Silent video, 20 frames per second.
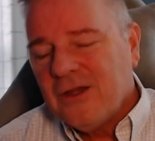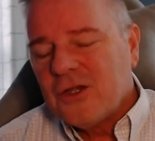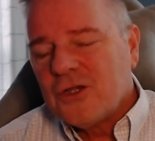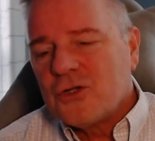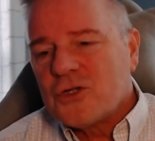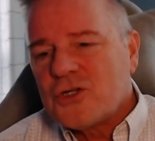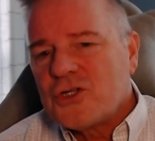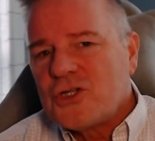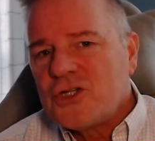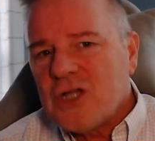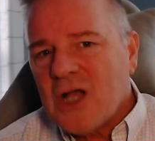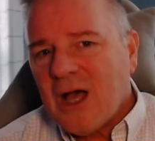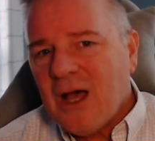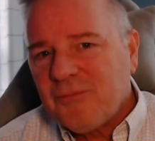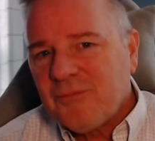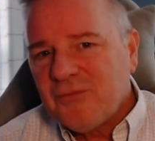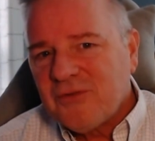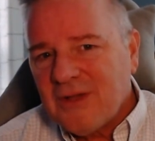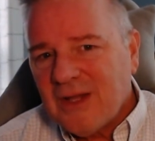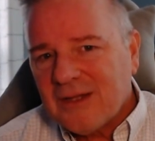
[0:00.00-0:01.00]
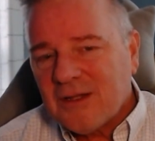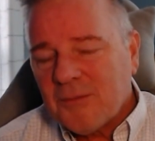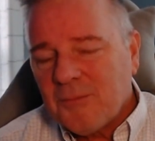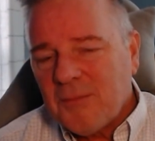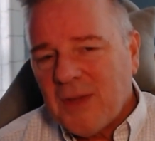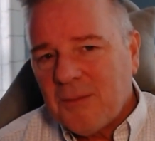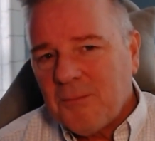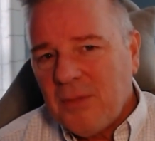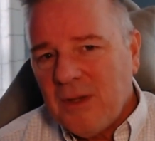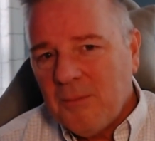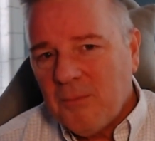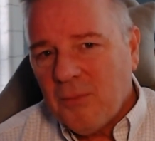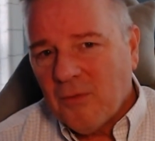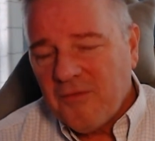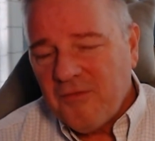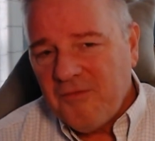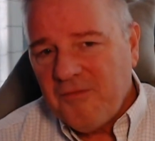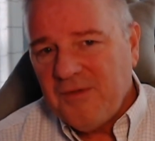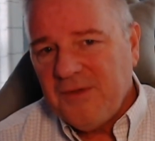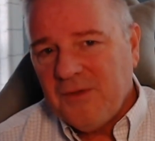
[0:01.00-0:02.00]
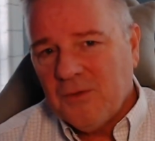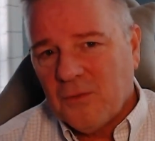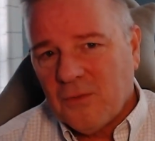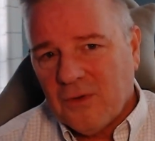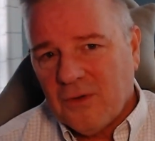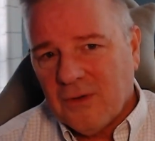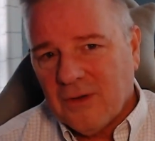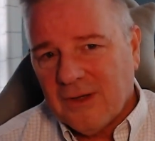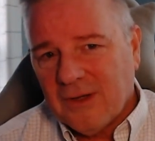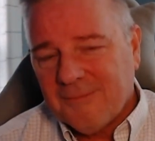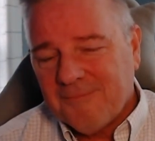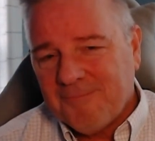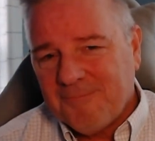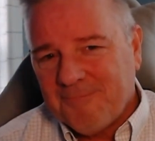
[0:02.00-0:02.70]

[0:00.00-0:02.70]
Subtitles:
your job's not to make people feel good.